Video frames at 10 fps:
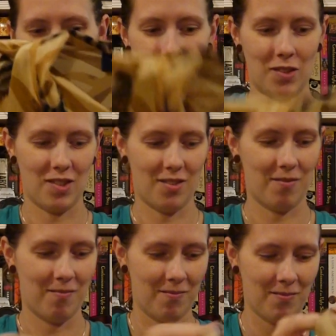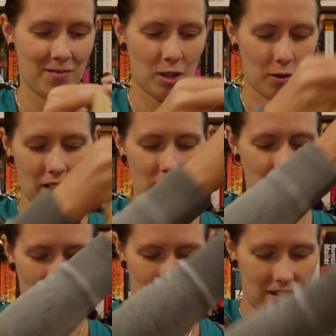for this crazy
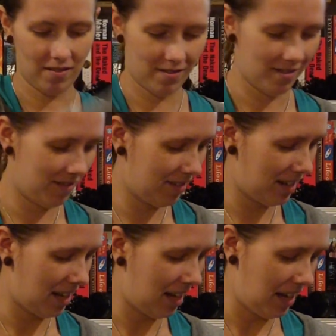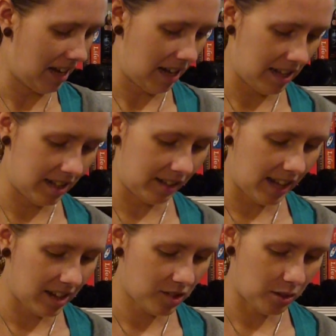shirt. And then the
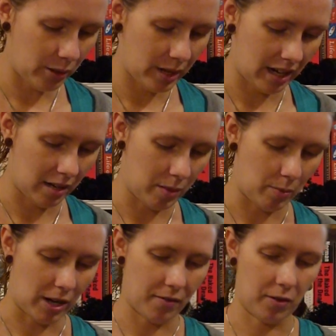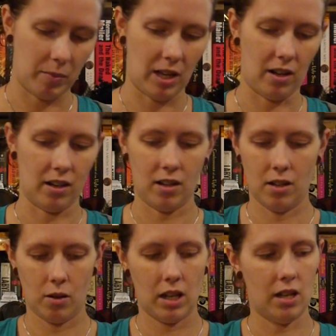last clothing item I bought from there
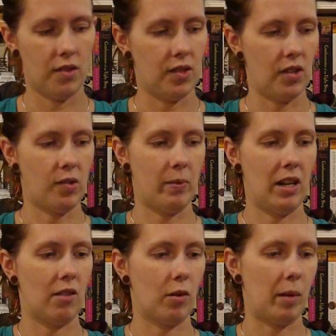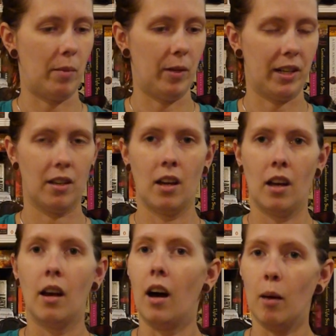is this Banana Republic.
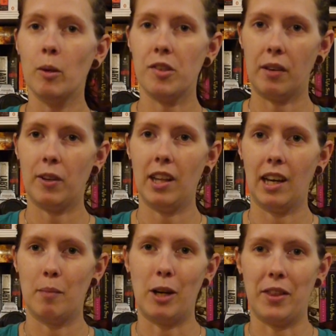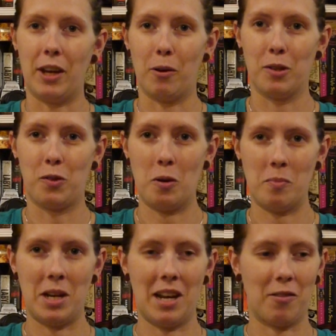Almost everything I bought there was from
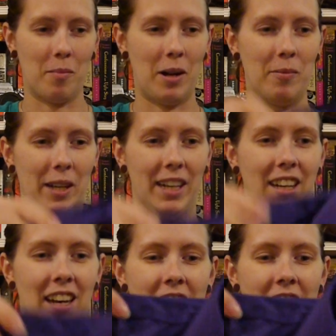Banana Republic